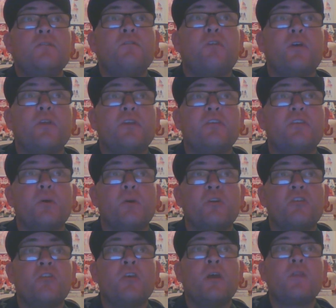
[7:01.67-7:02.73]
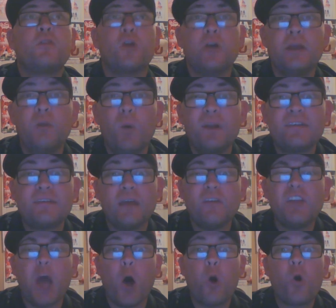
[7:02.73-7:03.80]
for the Sooners.
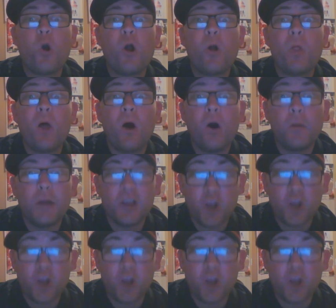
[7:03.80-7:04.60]
31-7 Oklahoma